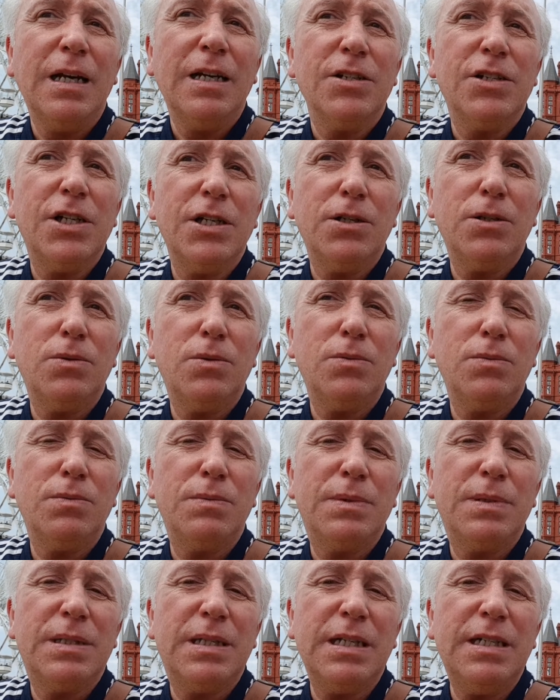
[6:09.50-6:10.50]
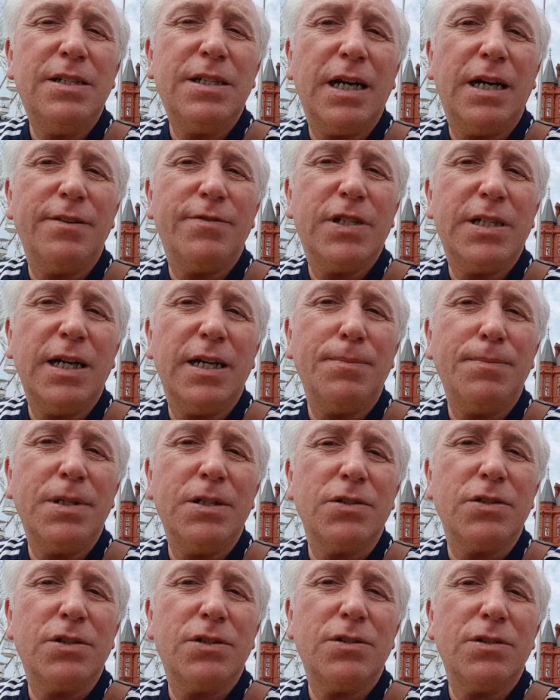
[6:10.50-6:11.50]
So these kind of
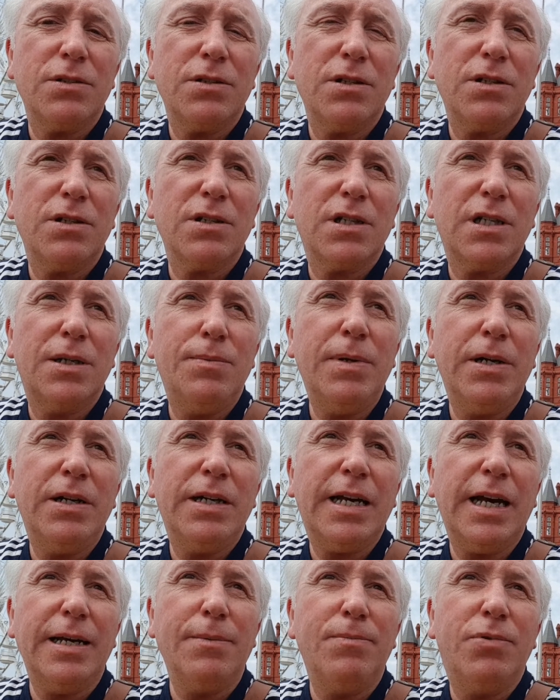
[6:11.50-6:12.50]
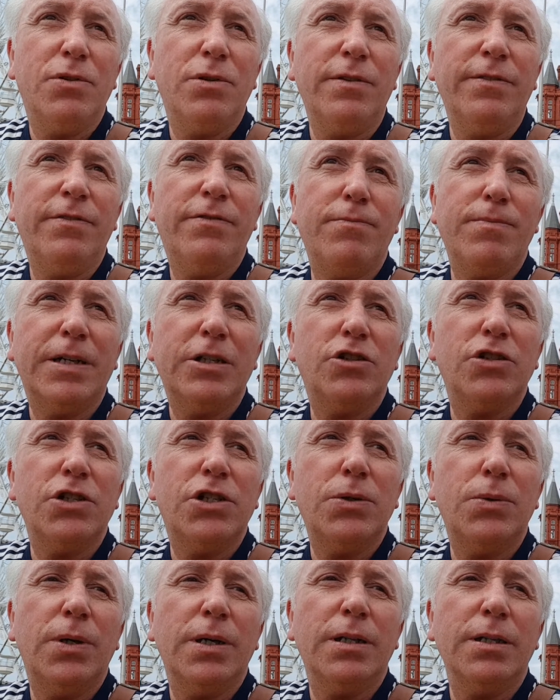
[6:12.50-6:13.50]
statements communicate important information
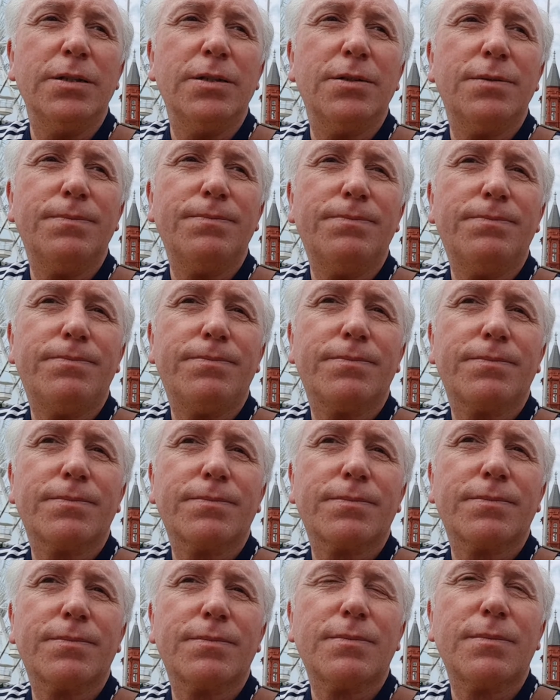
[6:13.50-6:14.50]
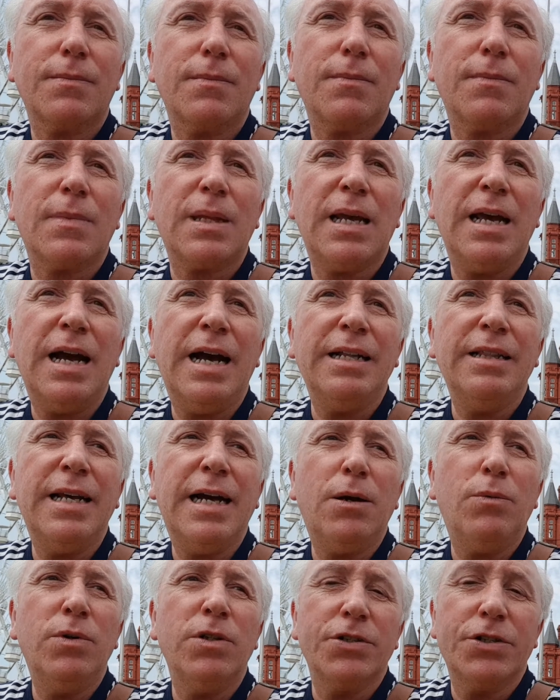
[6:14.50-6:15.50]
to others, and
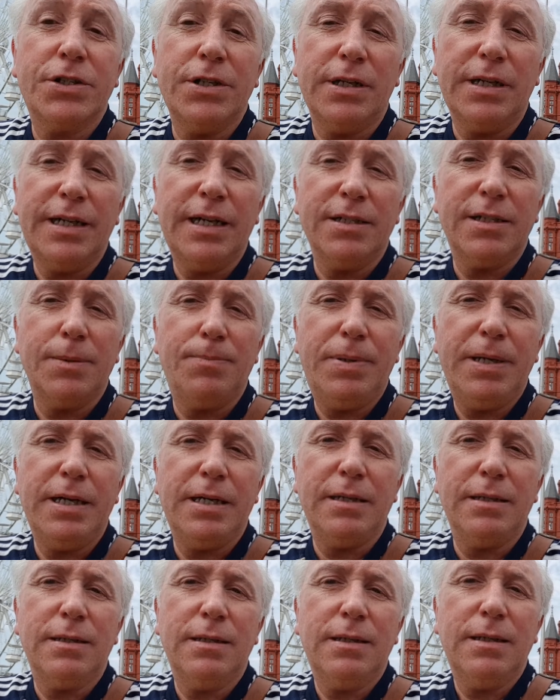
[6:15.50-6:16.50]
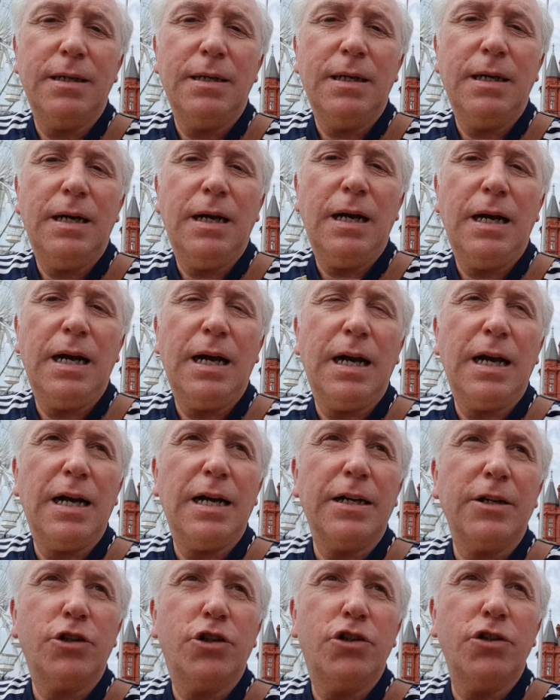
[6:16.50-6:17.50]
that will certainly underpin
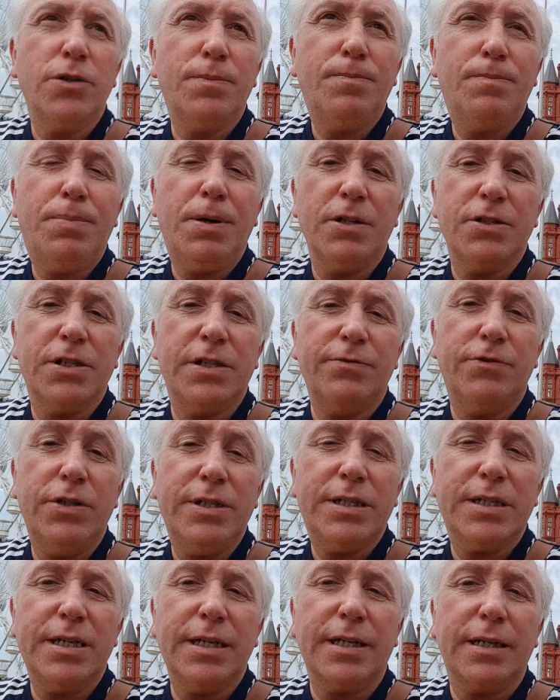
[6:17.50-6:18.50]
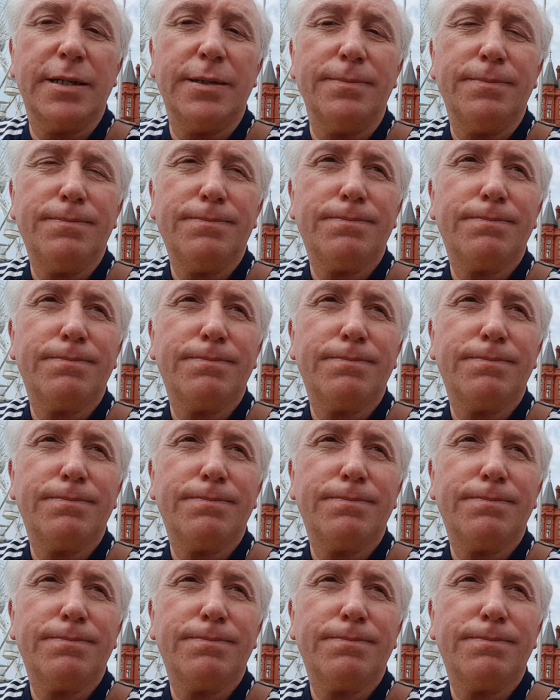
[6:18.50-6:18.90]
good positive risk taking.